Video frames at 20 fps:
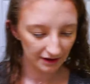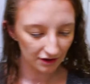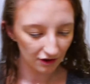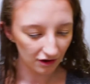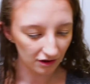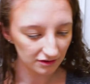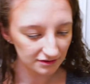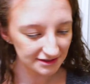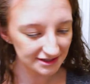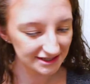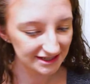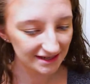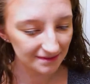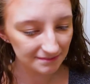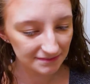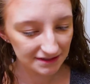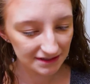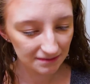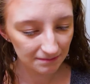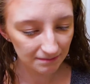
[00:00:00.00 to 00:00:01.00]
They all
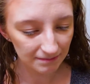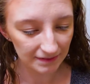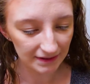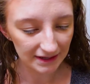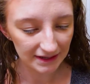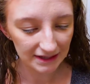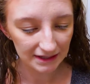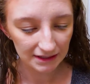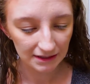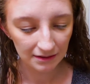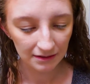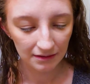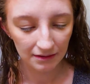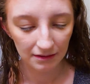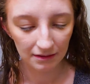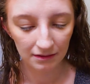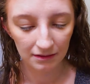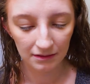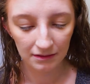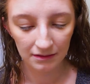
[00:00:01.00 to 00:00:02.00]
seem to be
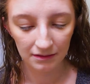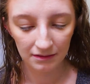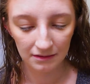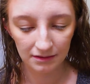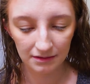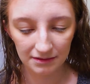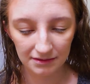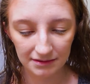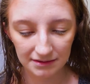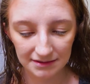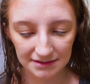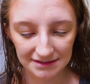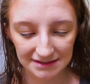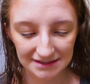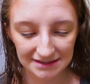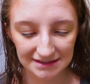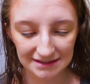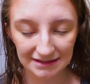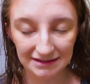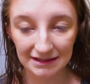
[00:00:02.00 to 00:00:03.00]

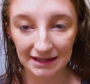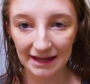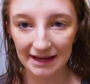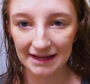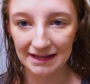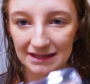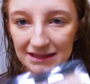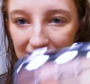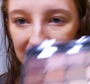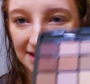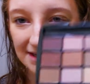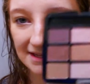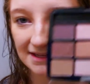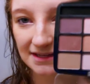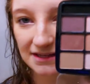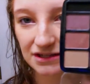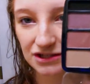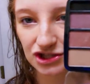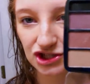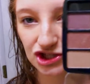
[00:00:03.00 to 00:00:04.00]

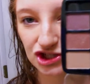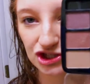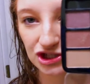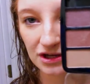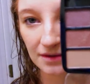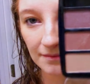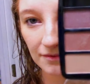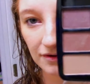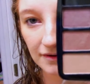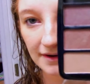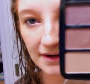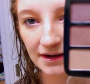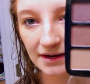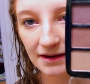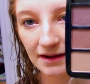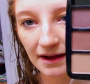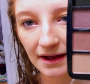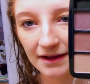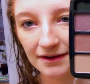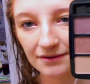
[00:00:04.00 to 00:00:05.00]
slightly
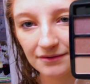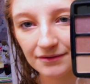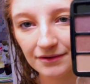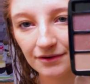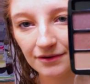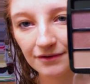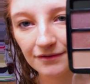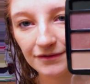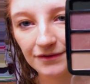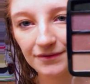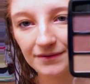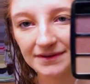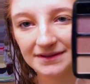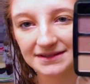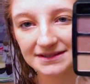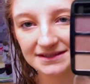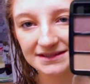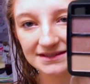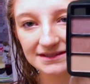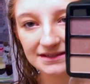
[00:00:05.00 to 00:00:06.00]
shimmery. I don't know if you
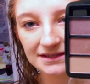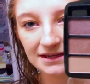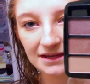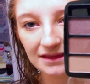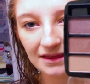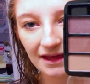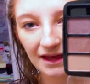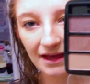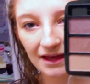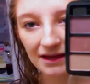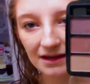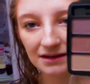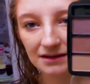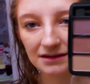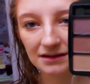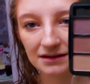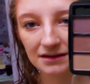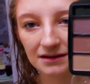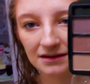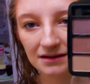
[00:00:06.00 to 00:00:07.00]
can see that,